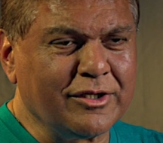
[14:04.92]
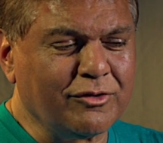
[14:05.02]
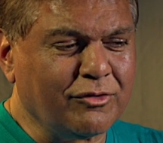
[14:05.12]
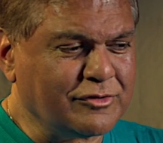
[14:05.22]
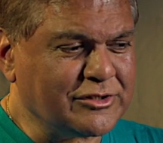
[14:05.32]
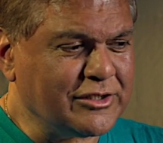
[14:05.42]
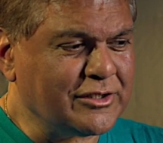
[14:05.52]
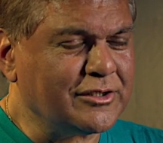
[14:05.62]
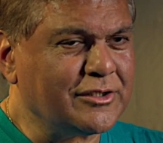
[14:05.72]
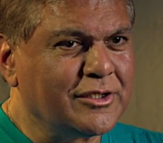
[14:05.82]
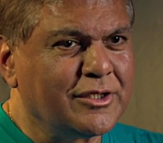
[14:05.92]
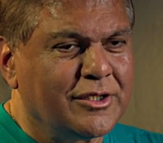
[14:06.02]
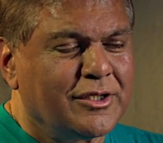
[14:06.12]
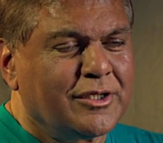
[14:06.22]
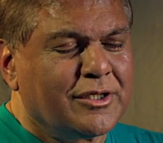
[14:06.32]
And obviously,
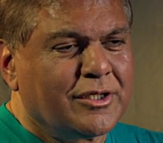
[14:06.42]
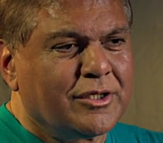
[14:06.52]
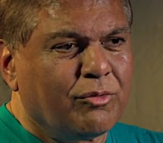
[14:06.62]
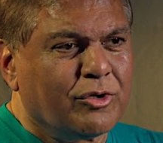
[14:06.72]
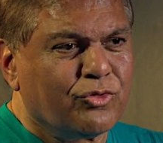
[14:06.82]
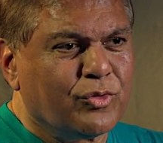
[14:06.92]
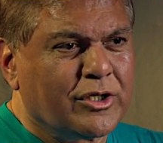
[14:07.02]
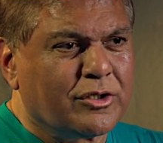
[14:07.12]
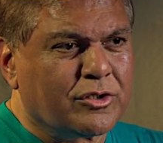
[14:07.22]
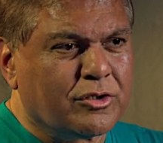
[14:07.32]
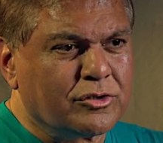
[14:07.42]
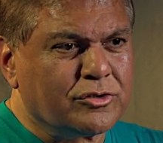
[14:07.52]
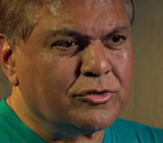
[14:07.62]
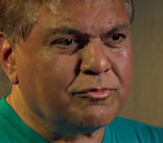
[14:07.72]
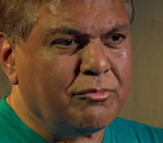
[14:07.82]
once we got
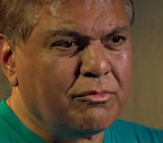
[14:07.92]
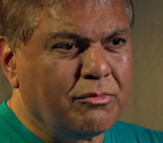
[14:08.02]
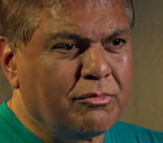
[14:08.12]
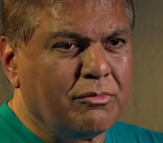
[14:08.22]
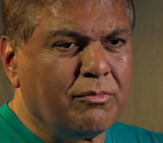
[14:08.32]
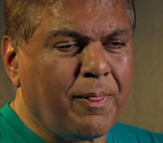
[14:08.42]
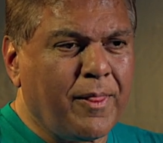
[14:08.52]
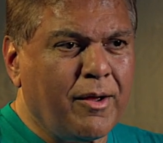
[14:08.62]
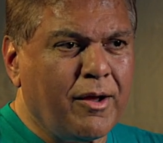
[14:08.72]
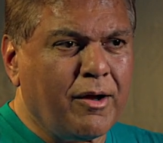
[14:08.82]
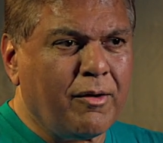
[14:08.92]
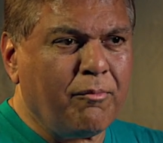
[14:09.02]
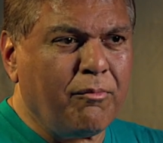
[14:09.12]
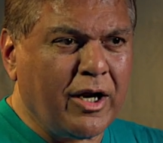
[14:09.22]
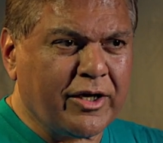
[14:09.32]
to
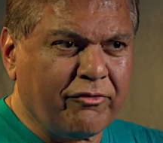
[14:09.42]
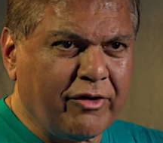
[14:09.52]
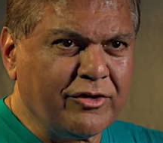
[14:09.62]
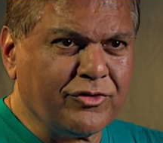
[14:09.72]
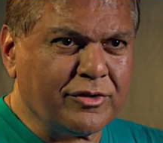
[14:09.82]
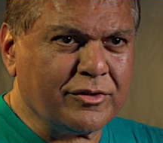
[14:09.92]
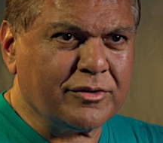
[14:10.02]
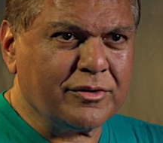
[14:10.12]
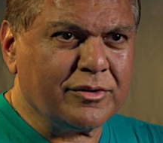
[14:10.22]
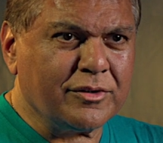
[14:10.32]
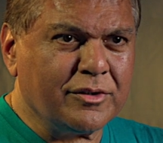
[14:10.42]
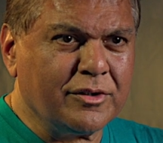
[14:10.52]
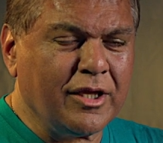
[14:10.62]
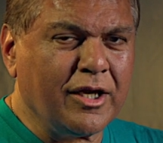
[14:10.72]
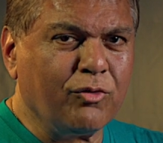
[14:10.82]
Market Raisin,
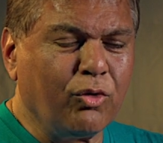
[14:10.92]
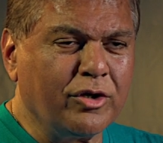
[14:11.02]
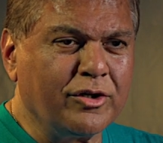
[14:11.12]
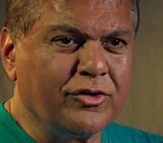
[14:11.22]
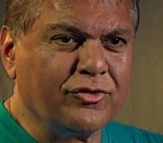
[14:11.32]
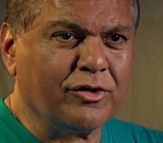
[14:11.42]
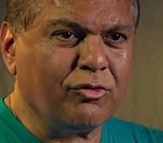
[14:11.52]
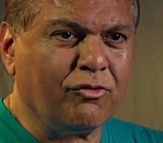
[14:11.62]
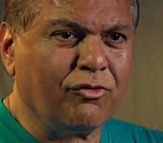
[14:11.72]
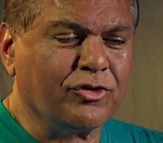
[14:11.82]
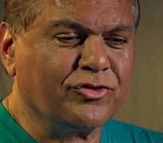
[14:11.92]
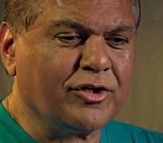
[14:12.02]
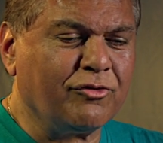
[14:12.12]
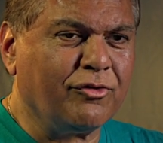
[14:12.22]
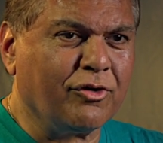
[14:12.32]
they had volunteers there to offload
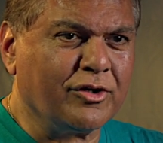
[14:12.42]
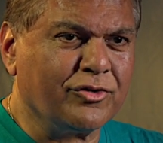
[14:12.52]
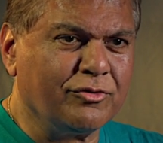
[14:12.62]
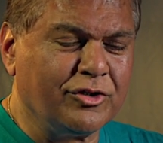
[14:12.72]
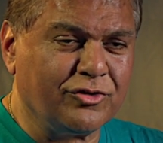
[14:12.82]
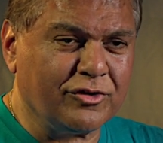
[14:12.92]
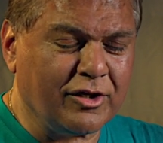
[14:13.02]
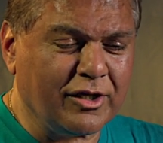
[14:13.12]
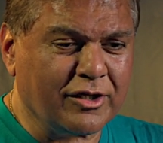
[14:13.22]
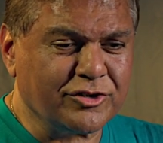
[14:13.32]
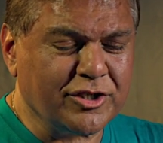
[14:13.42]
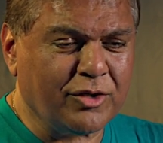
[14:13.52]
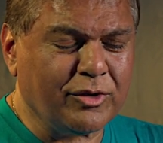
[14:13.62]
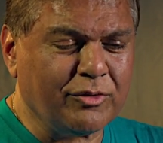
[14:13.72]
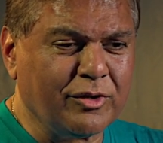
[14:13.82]
stuff for us. This is in Lincolnshire
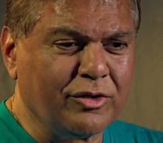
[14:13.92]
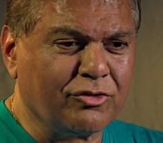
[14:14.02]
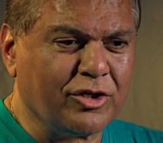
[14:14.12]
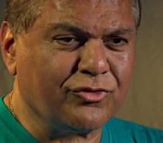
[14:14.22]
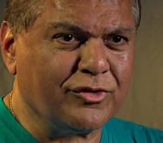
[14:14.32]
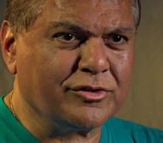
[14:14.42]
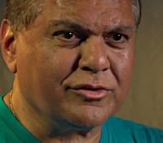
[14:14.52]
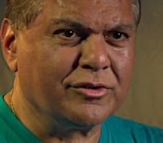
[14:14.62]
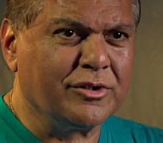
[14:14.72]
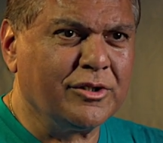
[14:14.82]
where we got transferred to.